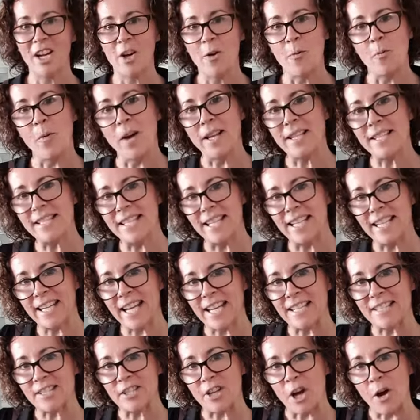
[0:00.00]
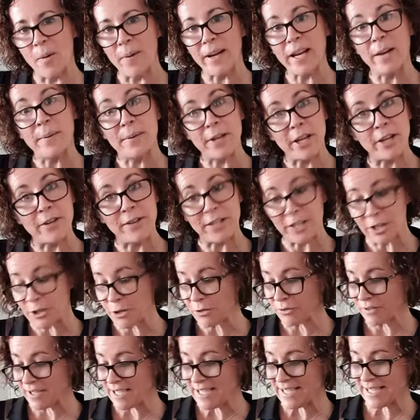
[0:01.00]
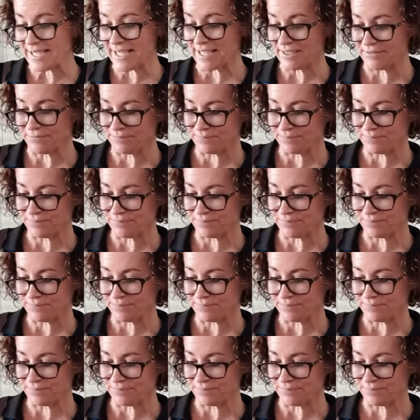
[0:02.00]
Once it gets going, I'm going to increase it.